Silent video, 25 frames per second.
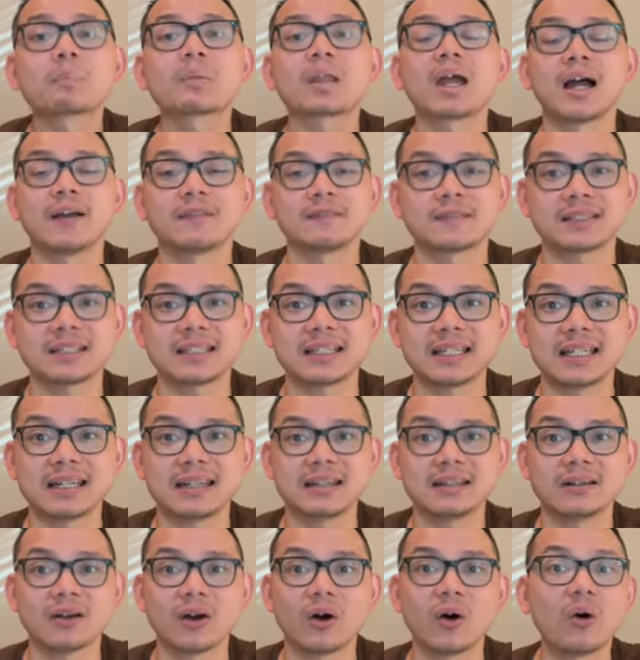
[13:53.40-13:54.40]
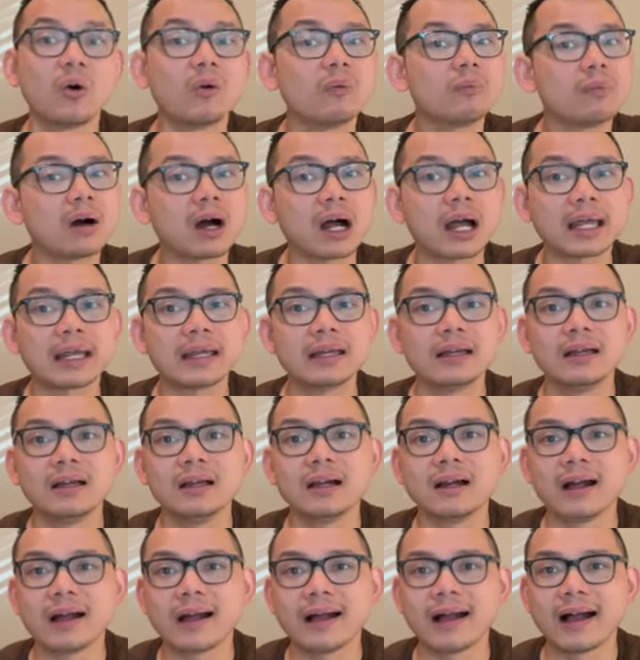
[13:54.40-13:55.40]
I've seen all my
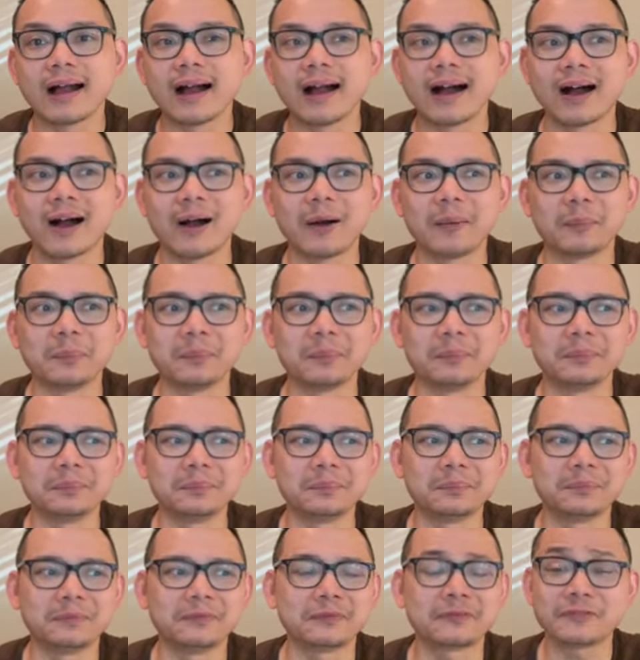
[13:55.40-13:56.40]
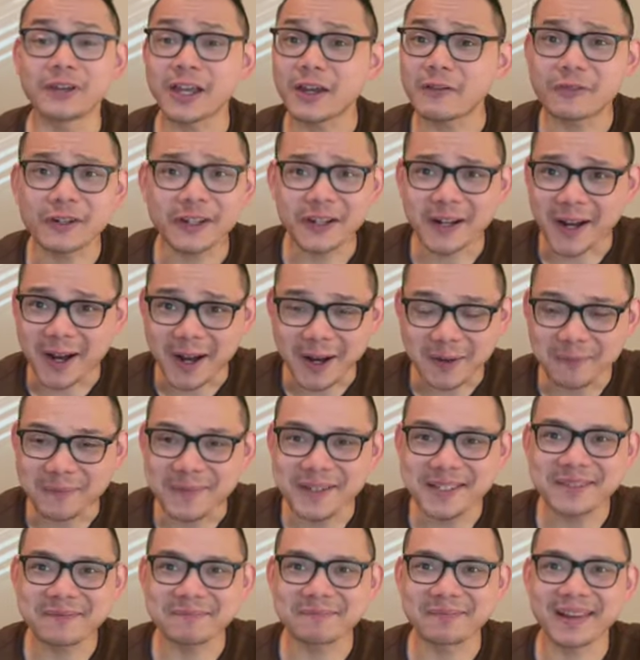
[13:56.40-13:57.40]
favorite
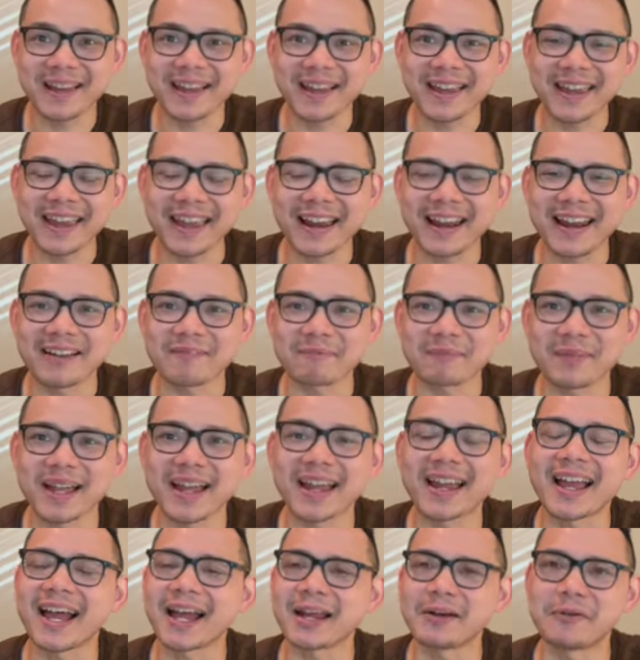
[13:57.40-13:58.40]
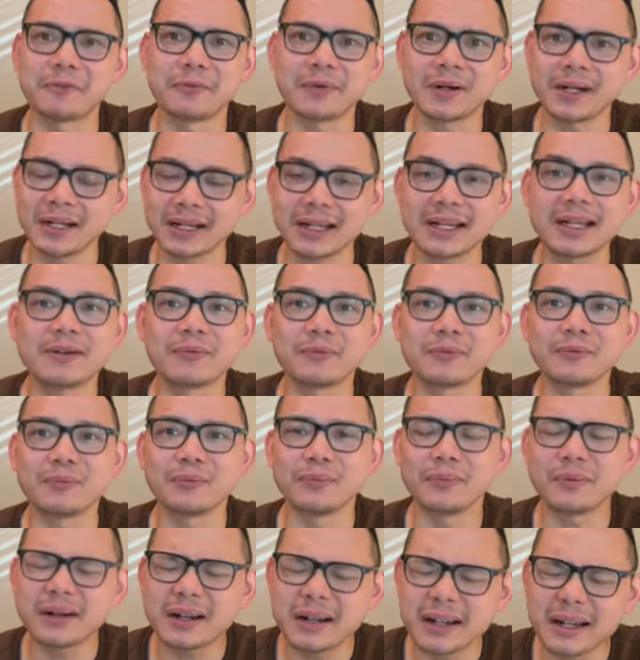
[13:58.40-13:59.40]
harpists play, and I'm like, I really
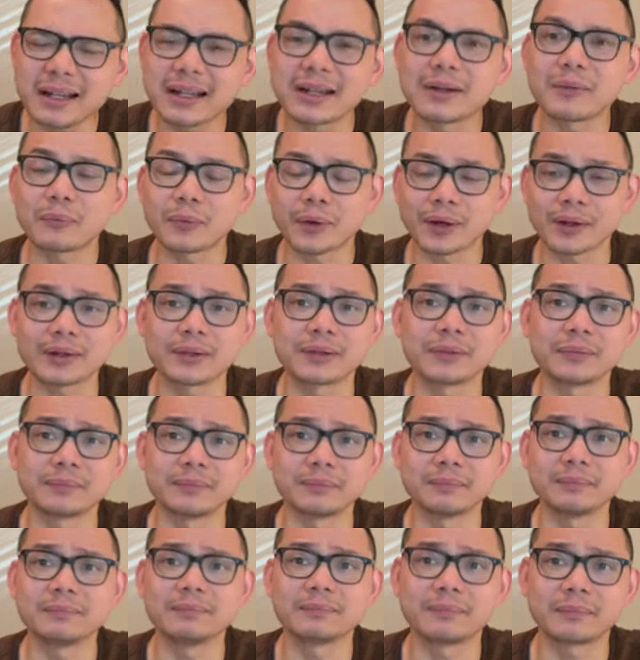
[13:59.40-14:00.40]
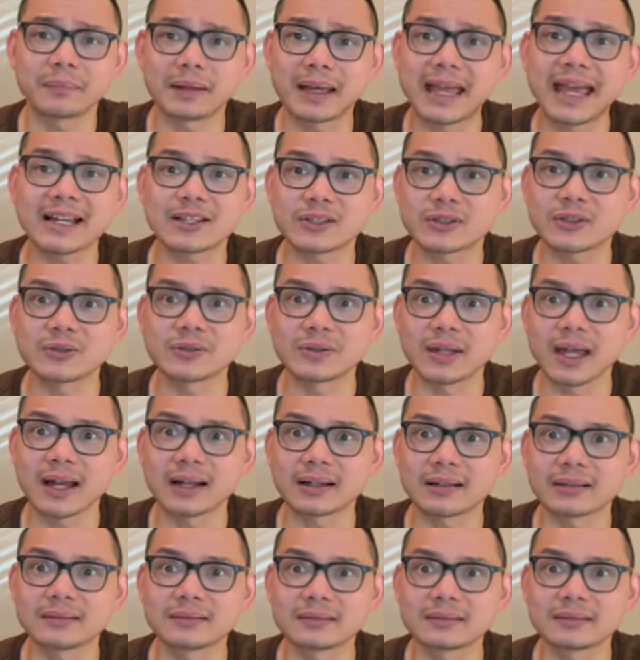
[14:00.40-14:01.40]
want to get to that,
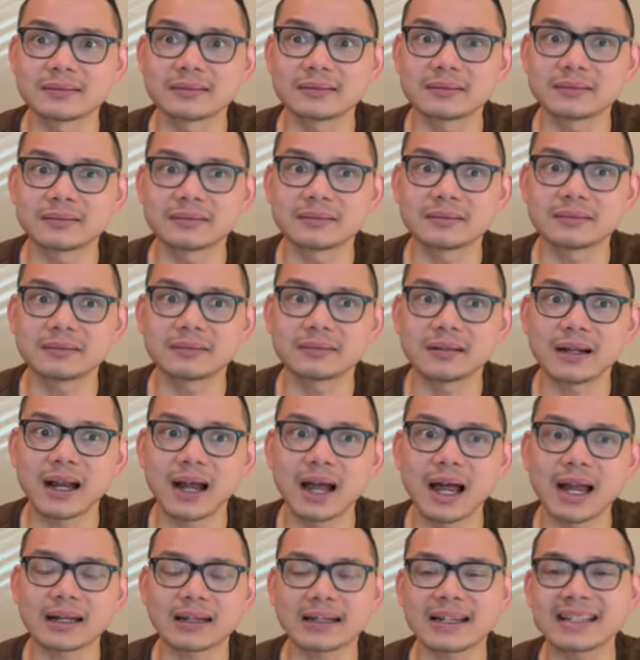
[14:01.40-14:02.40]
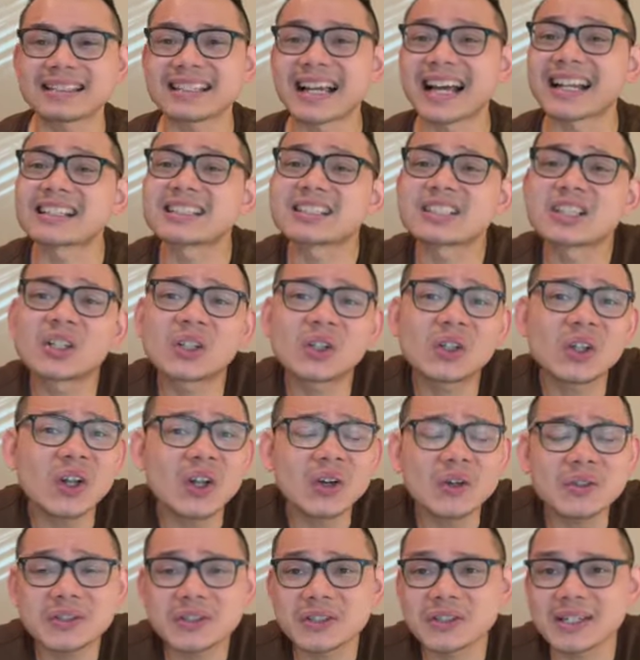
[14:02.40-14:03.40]
at least as close to